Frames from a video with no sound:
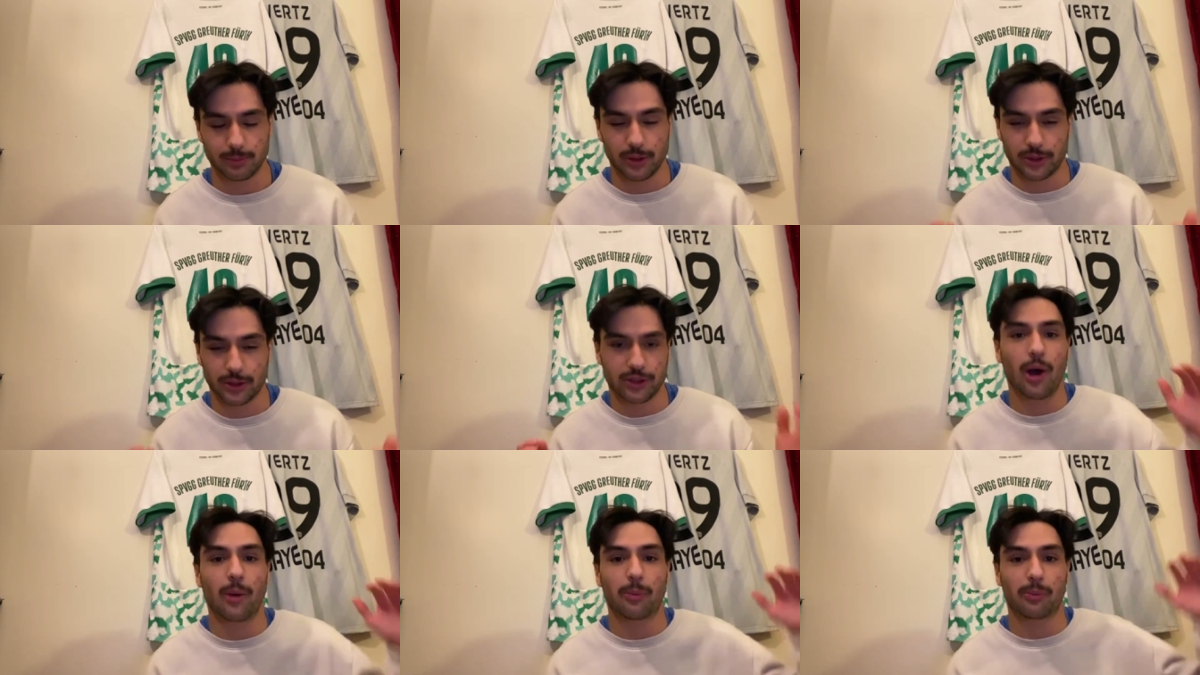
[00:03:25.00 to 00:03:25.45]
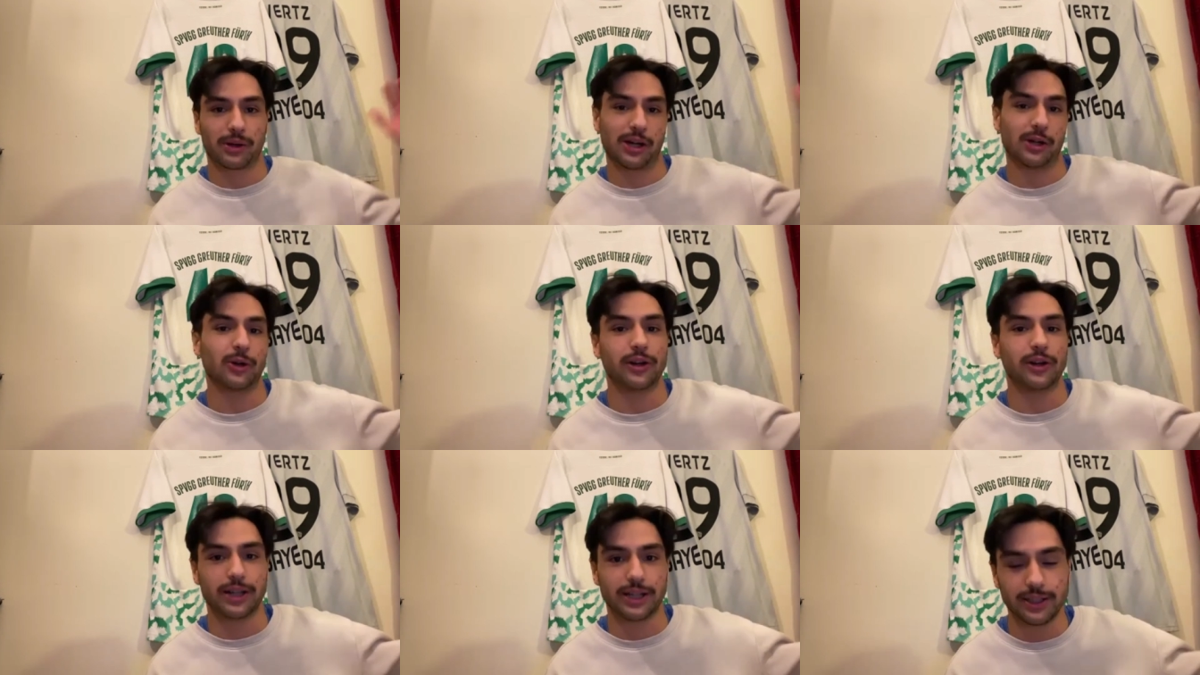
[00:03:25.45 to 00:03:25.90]
the top
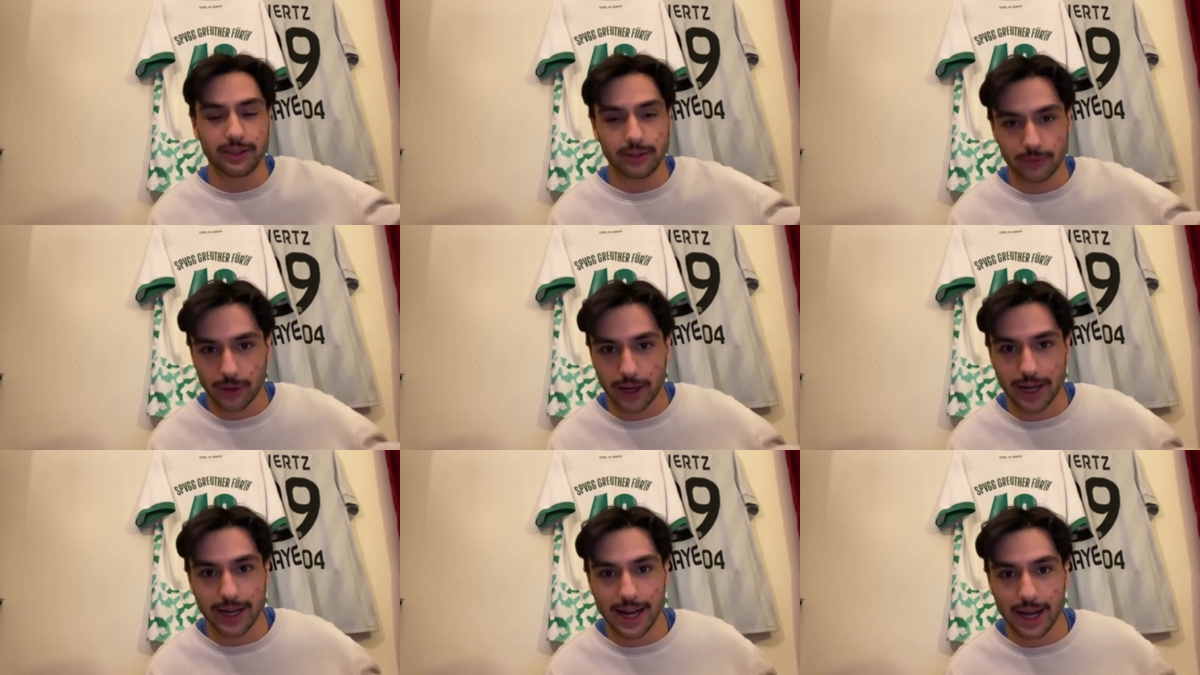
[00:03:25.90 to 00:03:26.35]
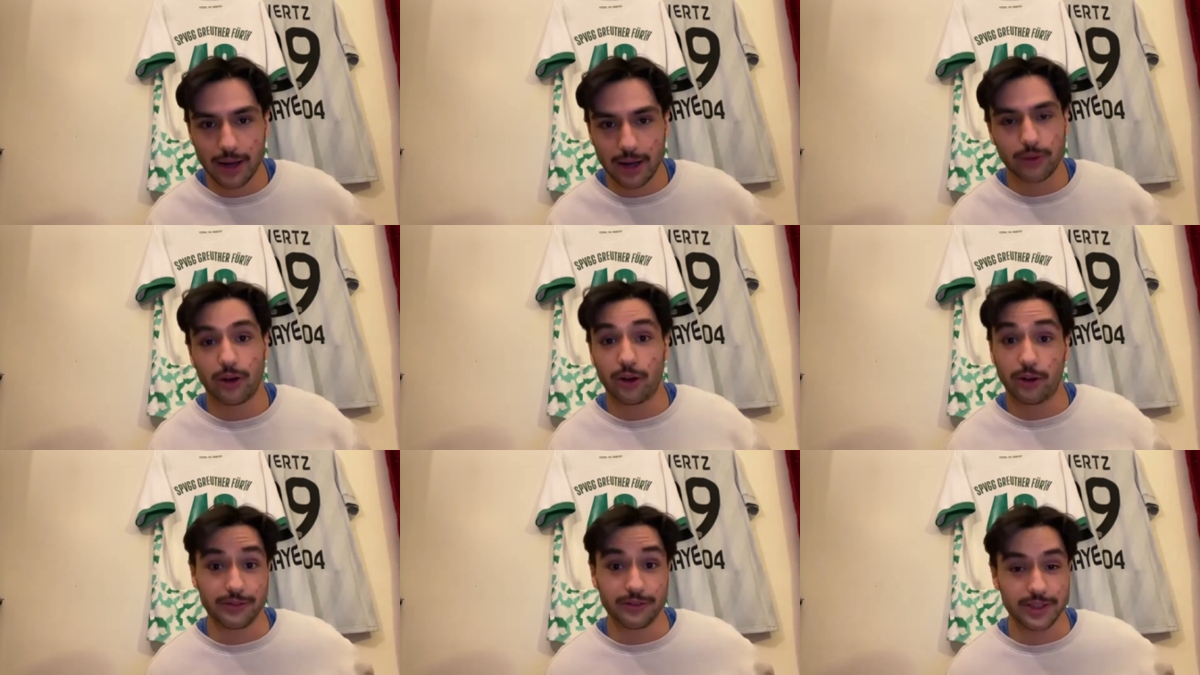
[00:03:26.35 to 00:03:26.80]
priority right
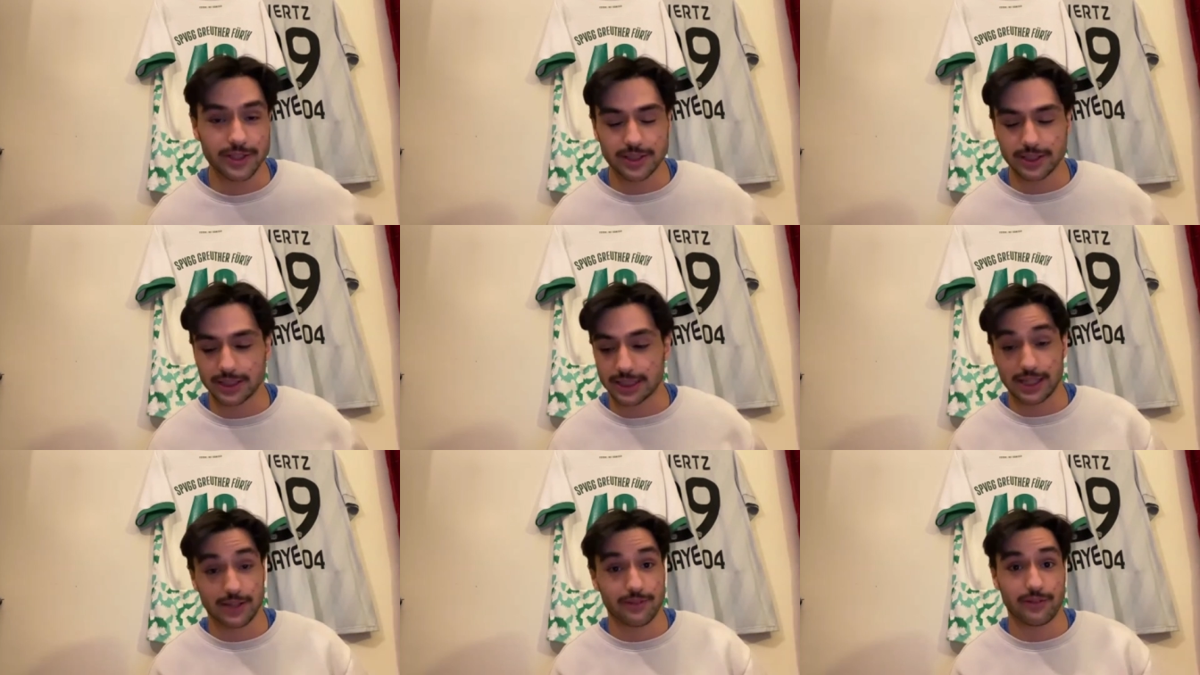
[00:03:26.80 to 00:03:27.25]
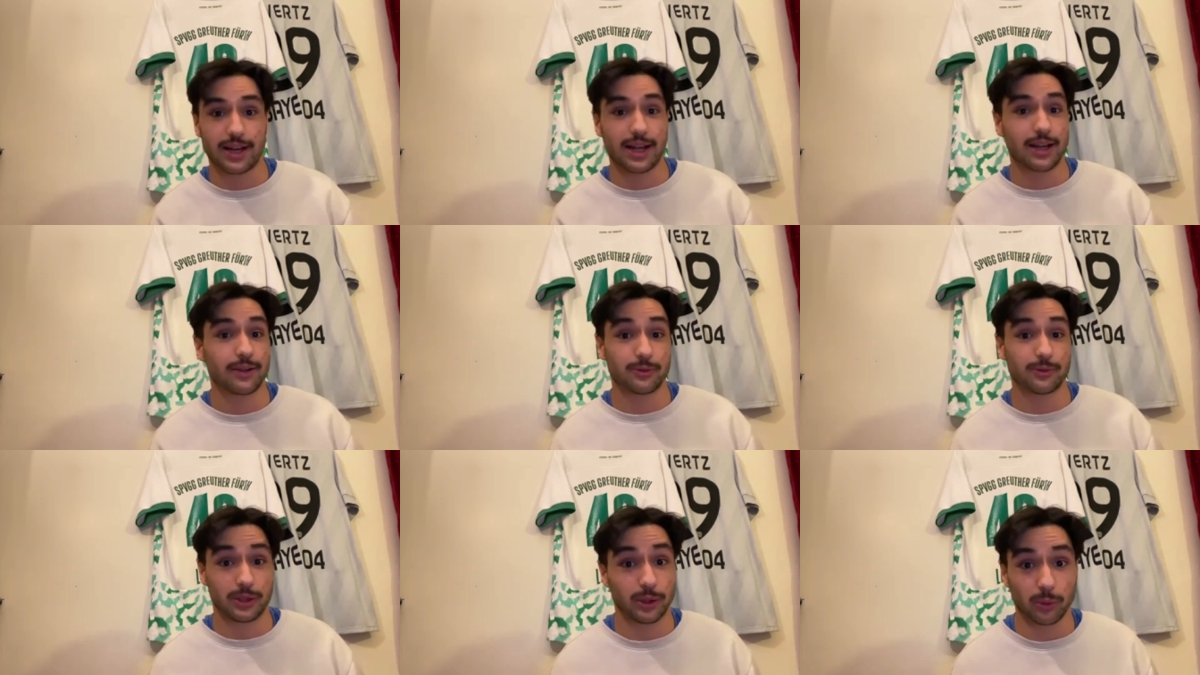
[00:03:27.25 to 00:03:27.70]
now obviously even
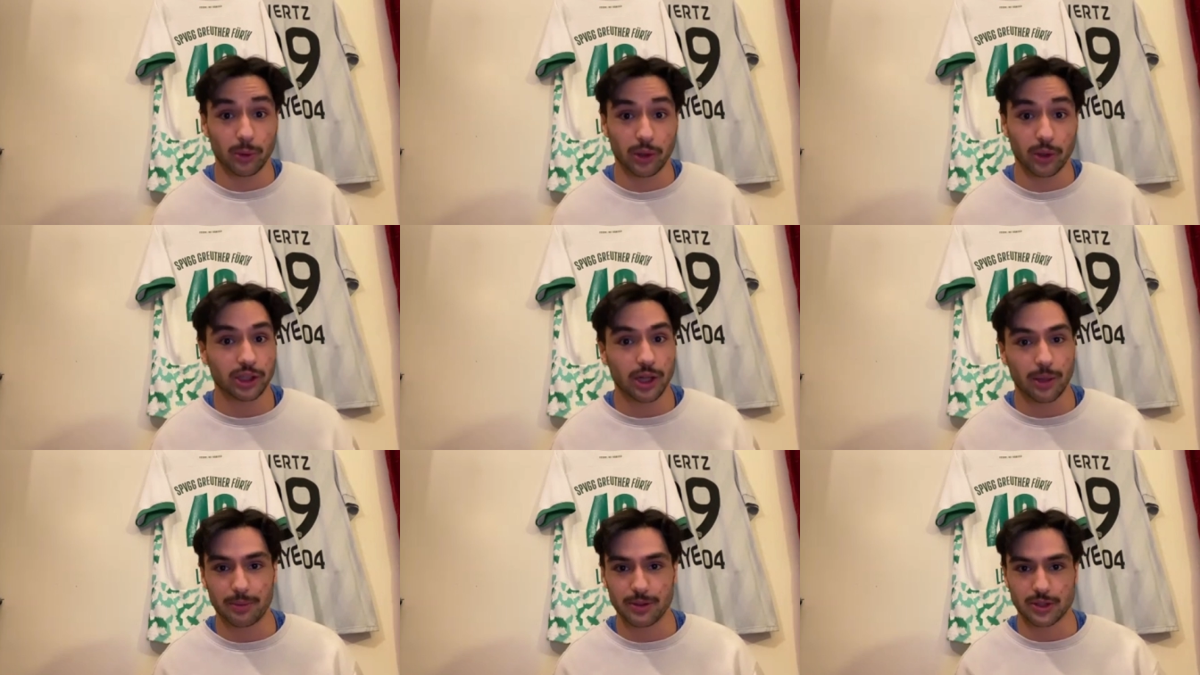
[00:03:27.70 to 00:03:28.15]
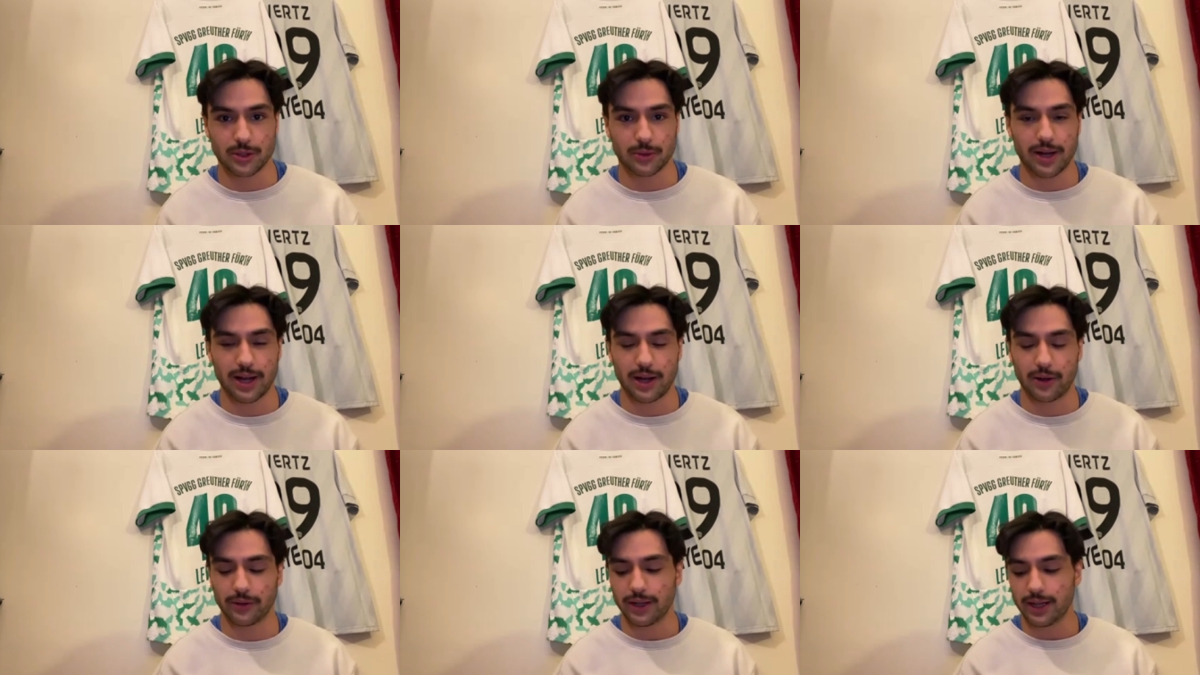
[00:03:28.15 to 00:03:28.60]
when the world cup is
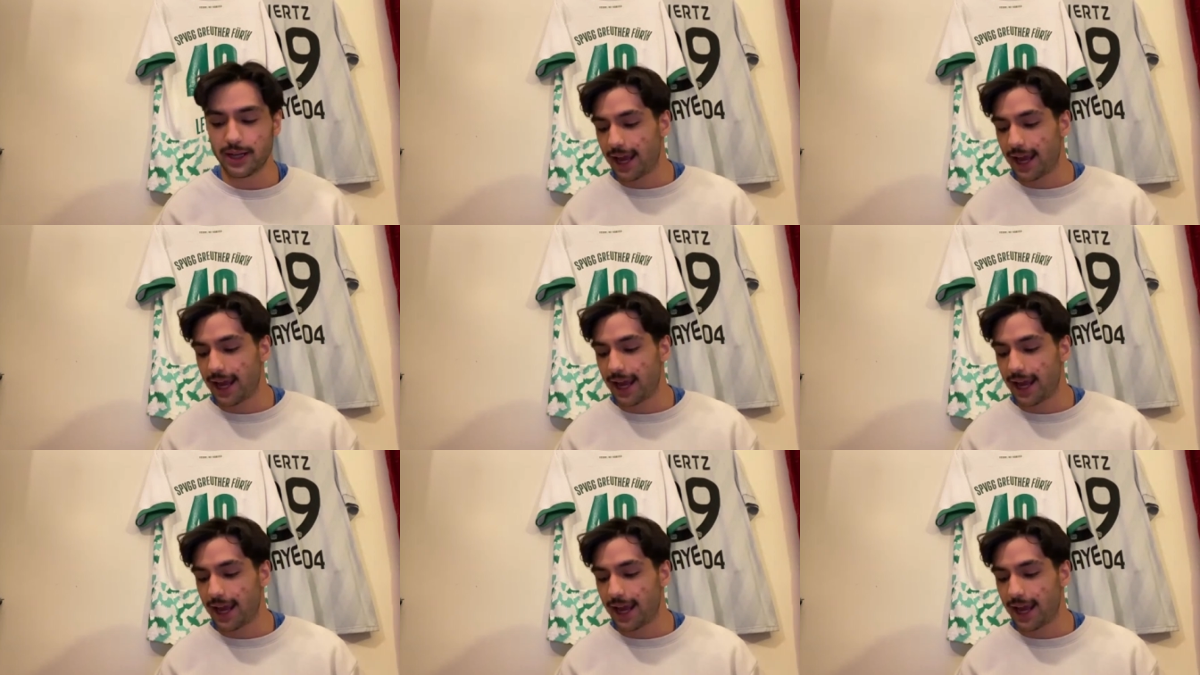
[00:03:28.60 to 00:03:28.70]
around